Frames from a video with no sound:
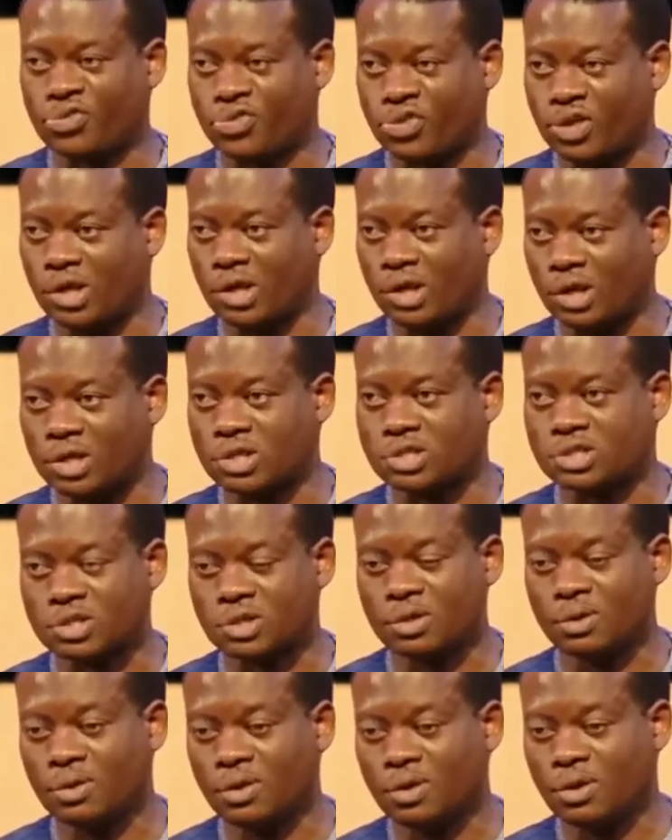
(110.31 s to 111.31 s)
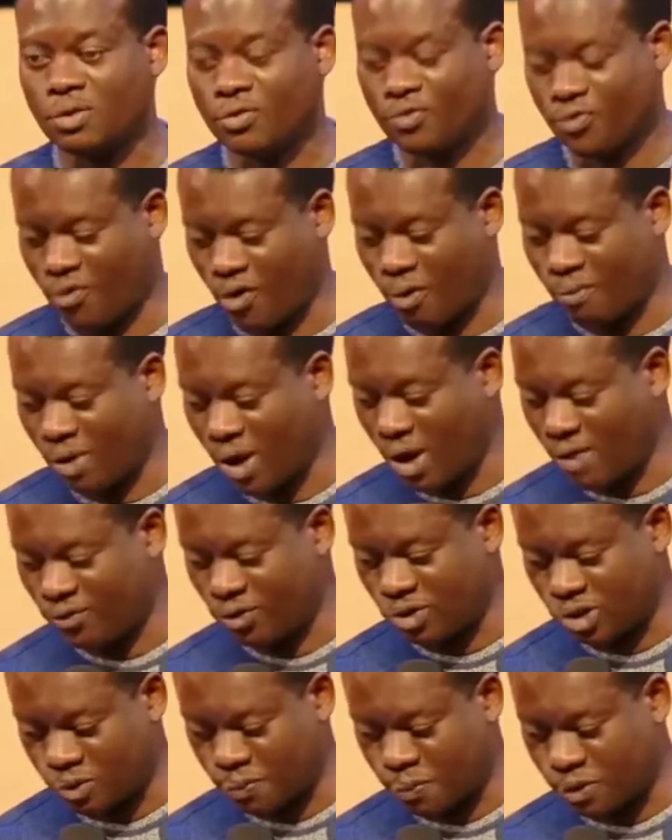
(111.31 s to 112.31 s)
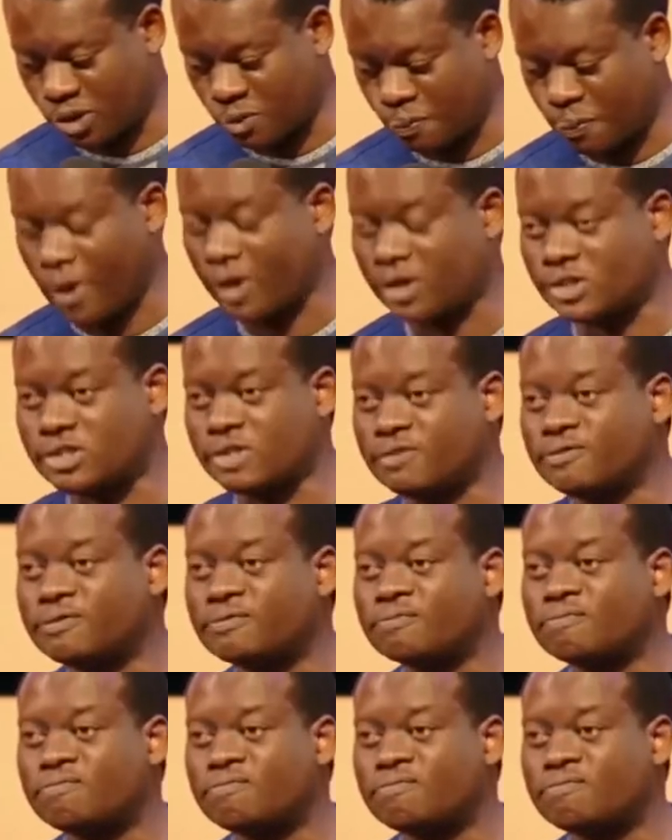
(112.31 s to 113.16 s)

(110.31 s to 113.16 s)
things from heaven's perspective.